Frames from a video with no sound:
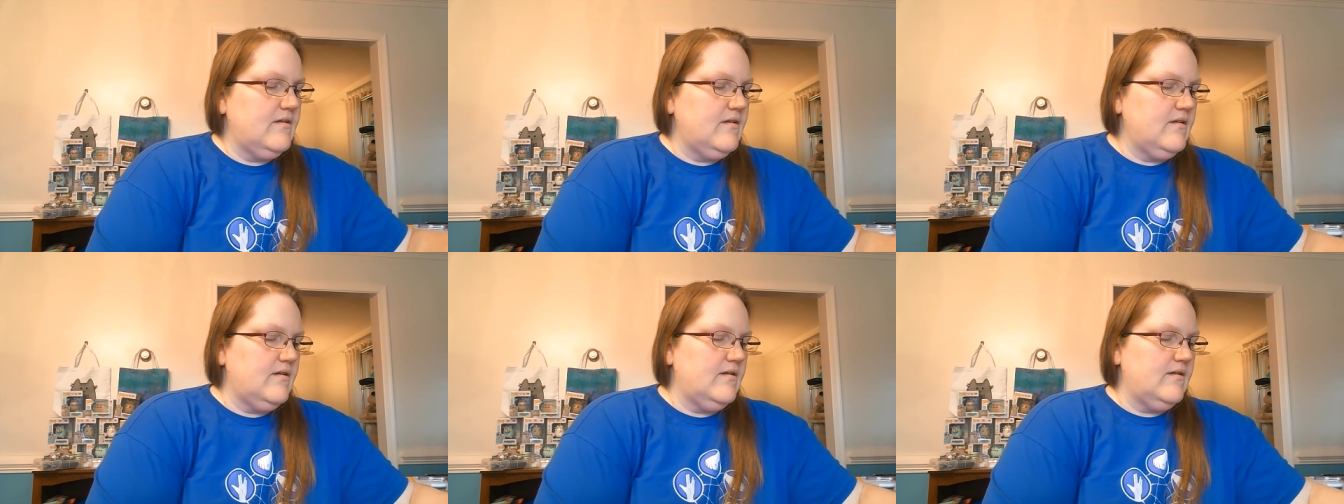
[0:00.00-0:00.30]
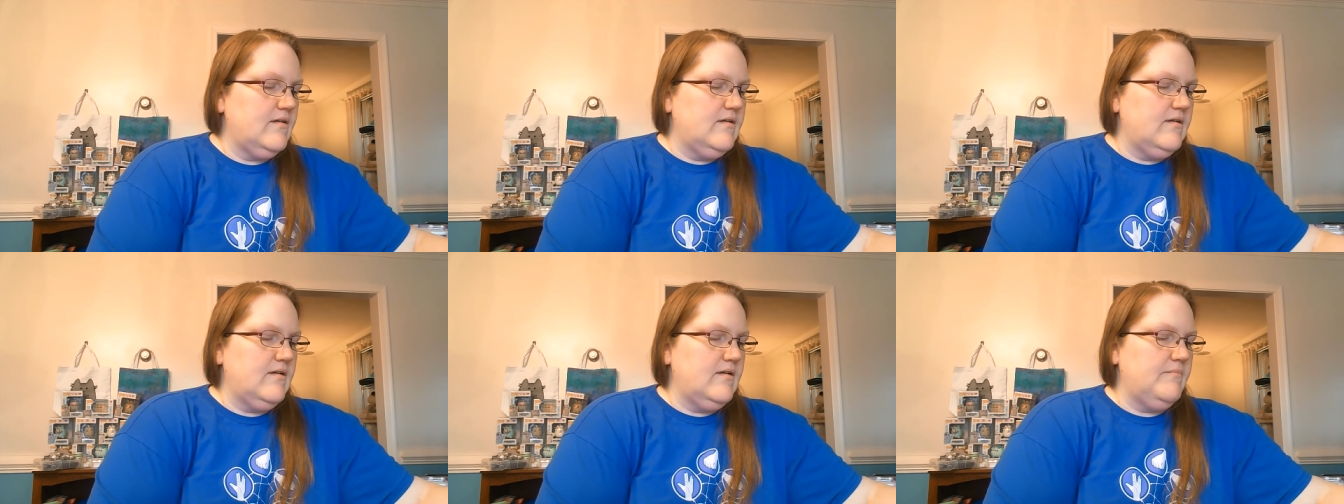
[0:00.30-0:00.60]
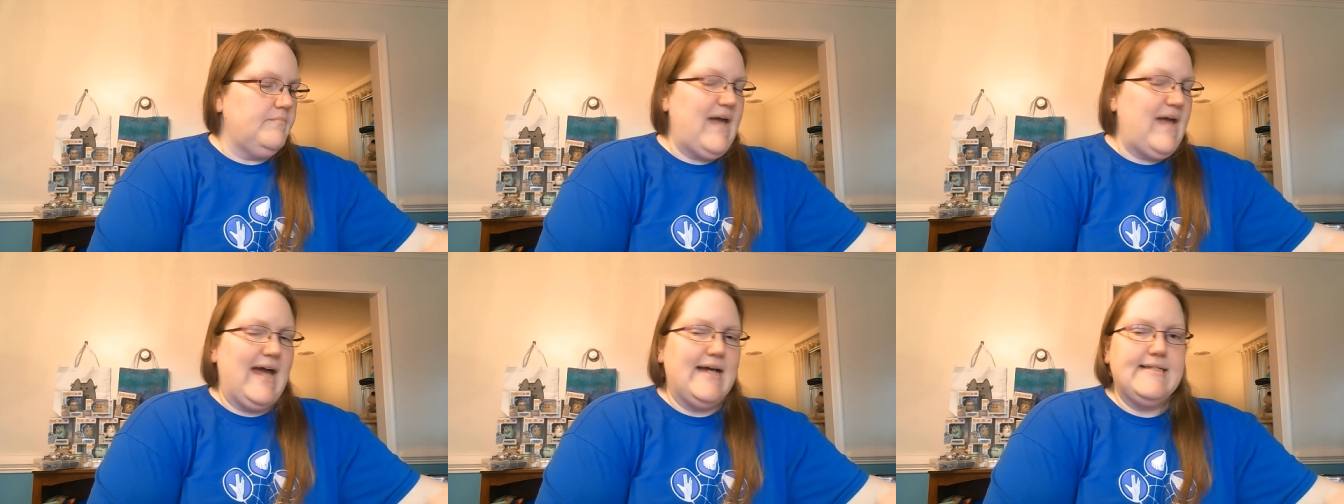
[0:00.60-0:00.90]
uh,
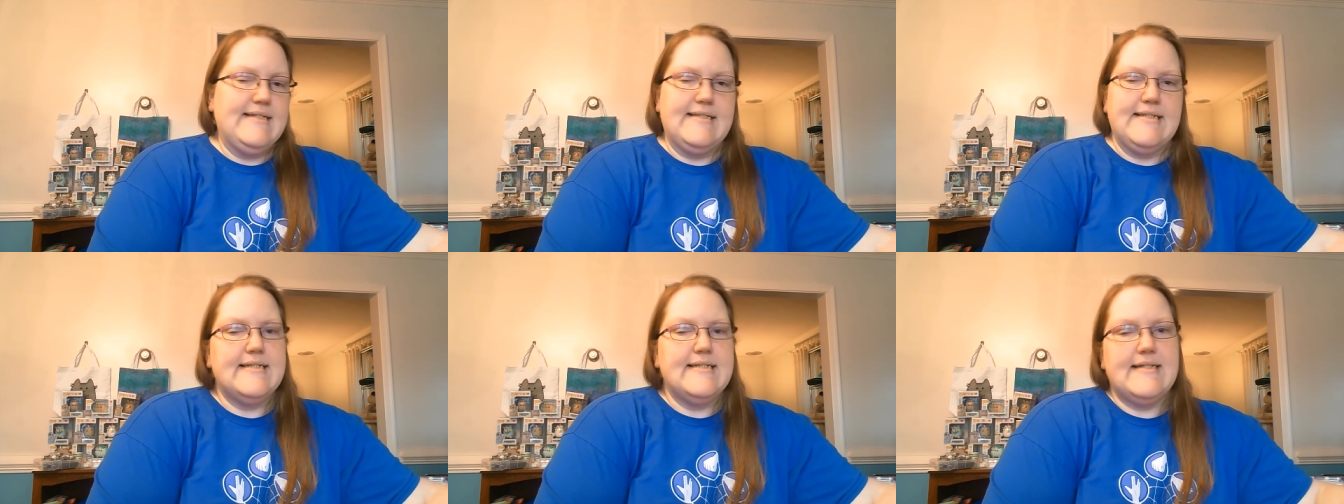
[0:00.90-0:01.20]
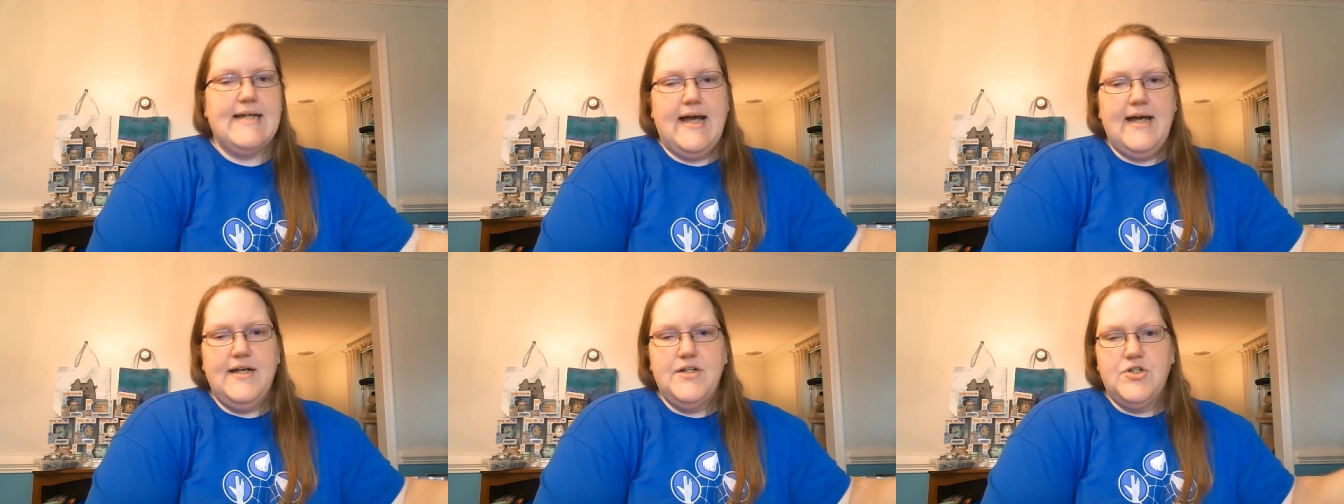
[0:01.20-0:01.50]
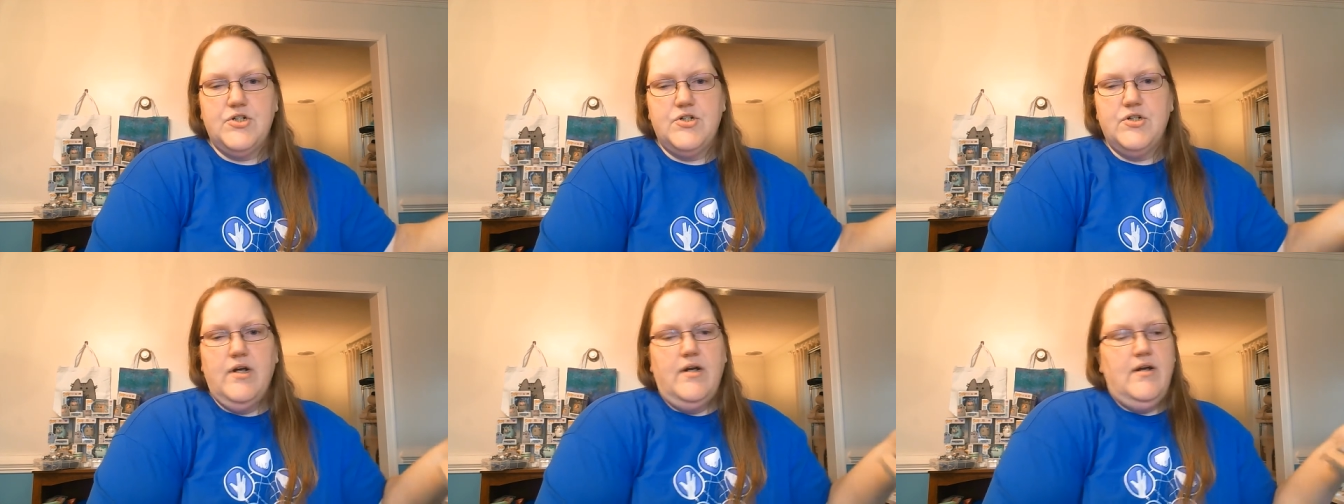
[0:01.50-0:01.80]
pass the
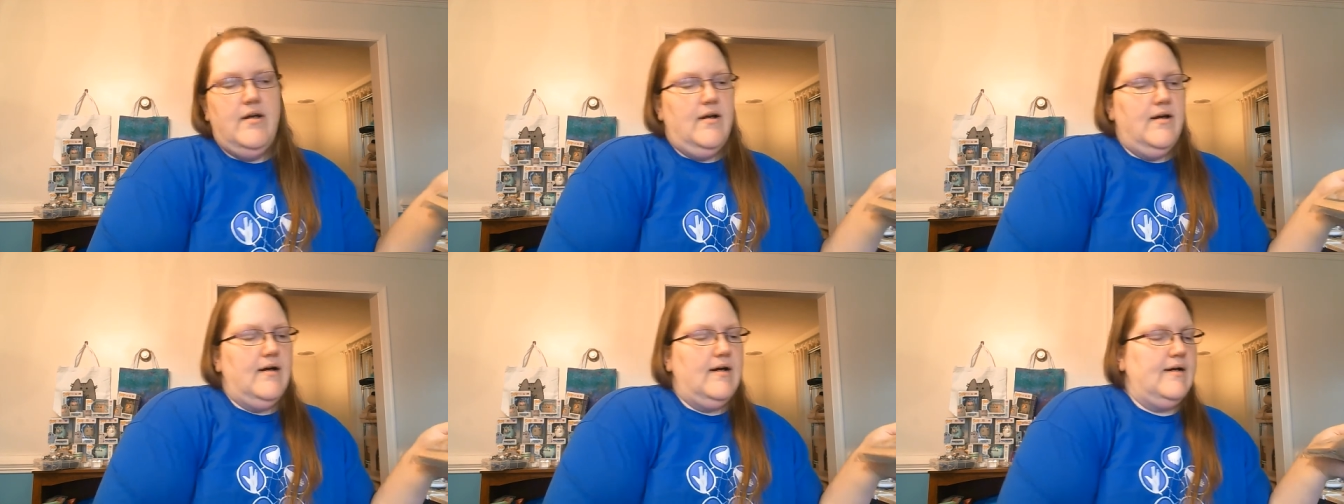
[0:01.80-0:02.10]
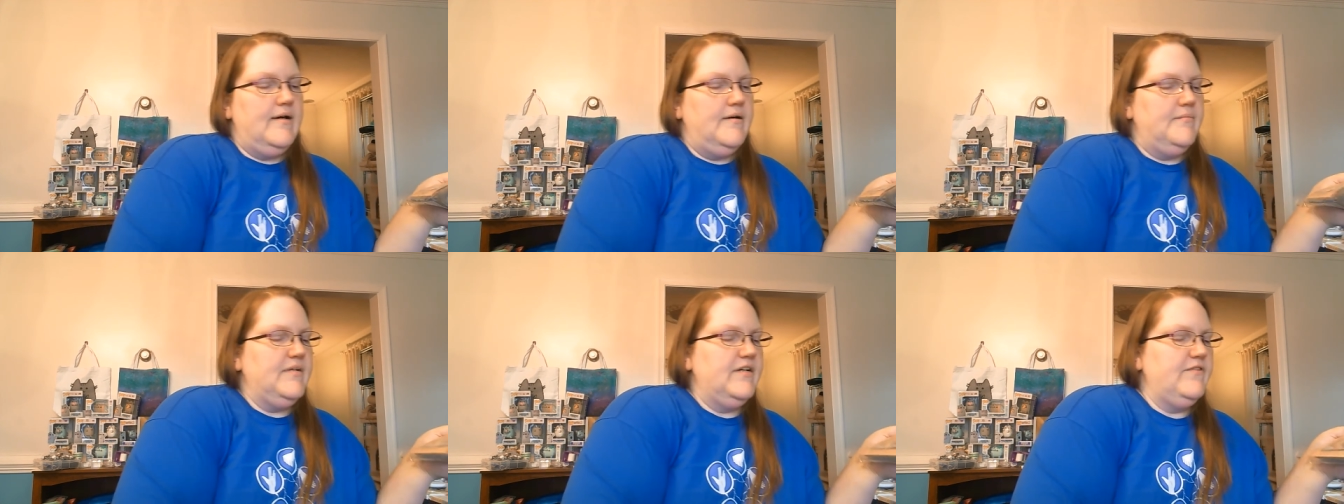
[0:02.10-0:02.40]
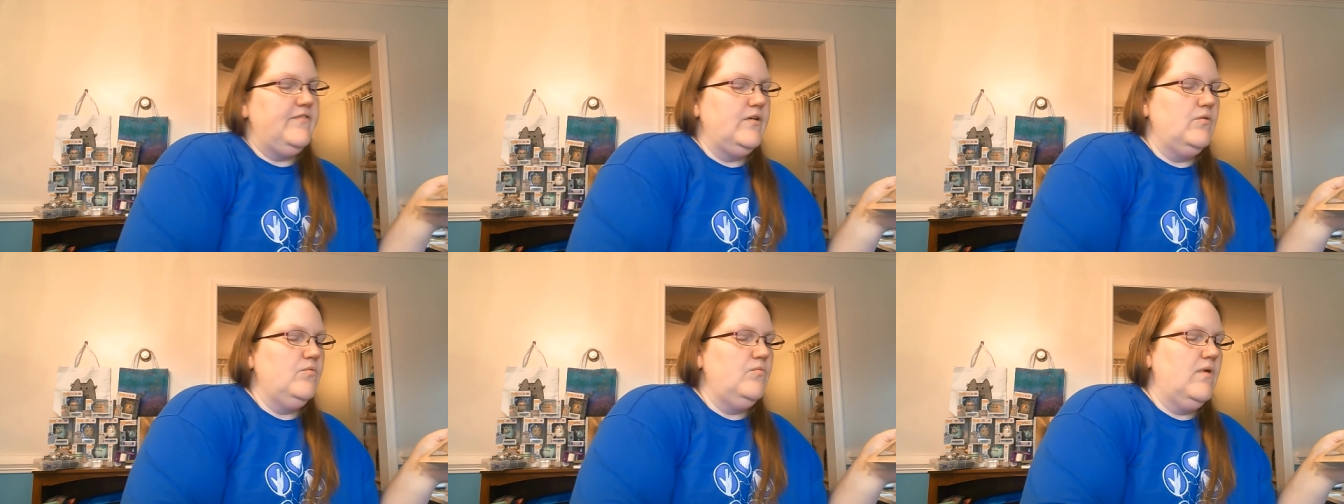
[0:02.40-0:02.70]
stash um,
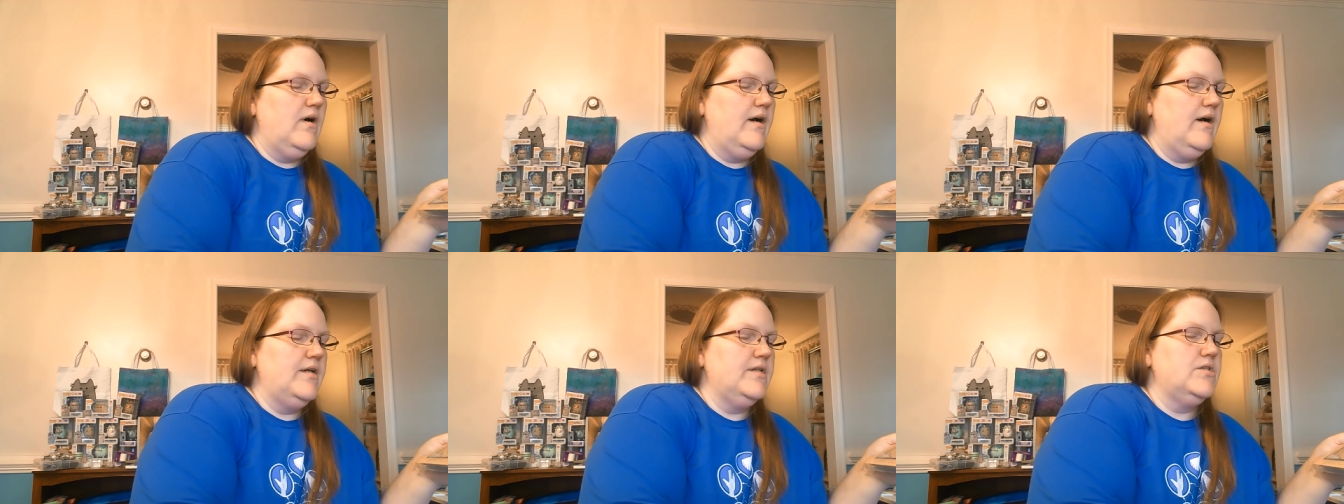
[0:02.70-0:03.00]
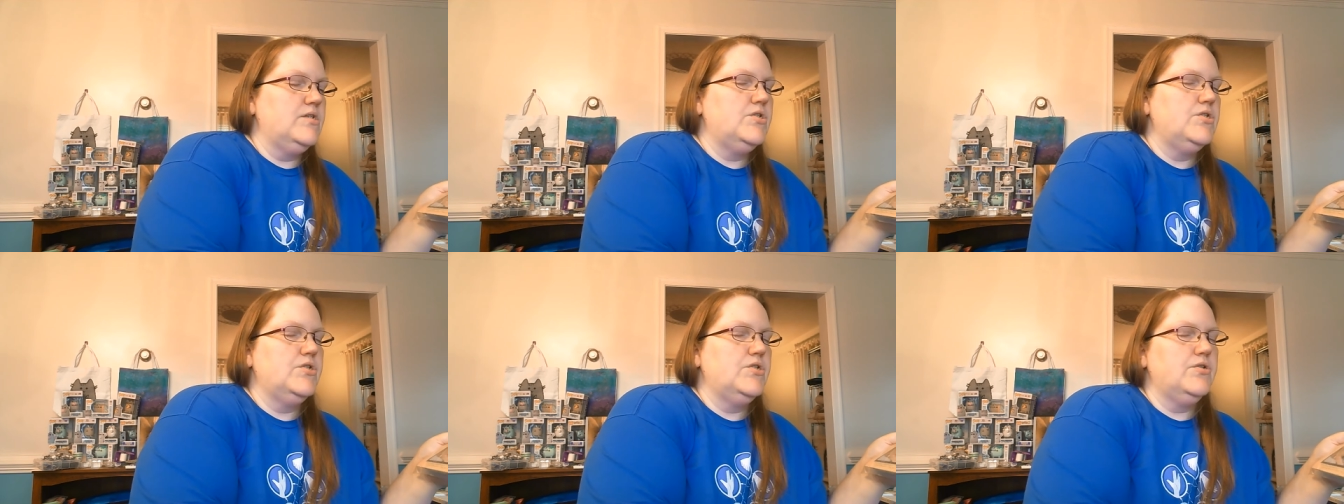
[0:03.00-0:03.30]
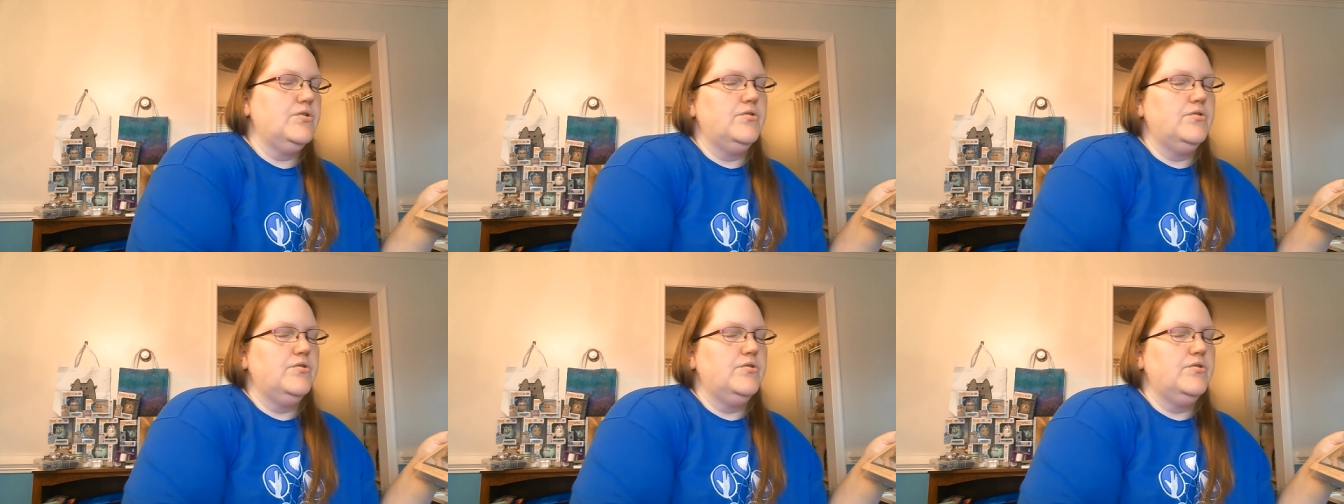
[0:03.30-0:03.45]
if you watch